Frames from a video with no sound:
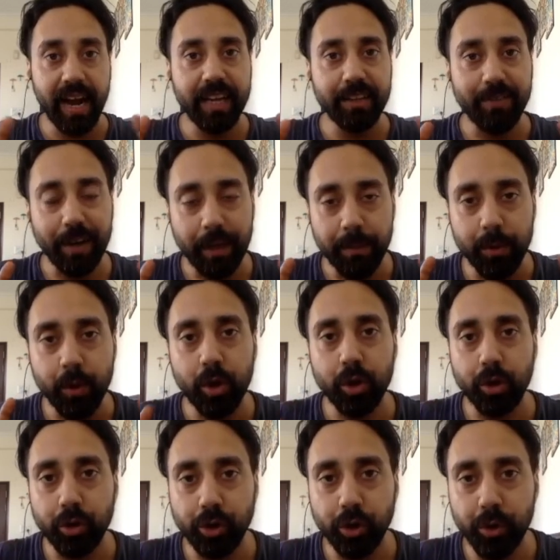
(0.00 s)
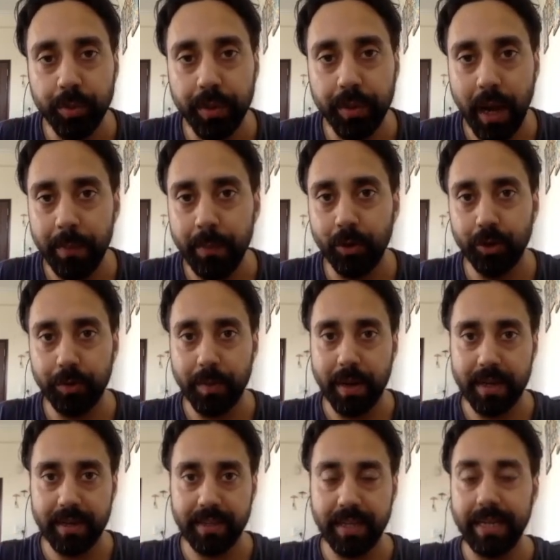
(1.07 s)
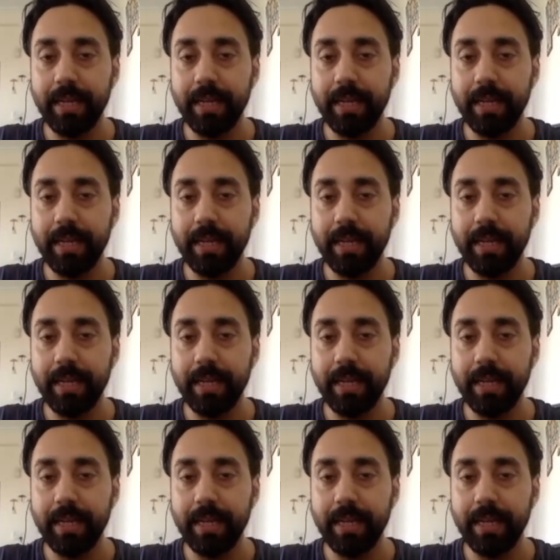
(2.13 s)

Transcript: Hey guys, welcome to Kotos Tubes. I'm your host Paras,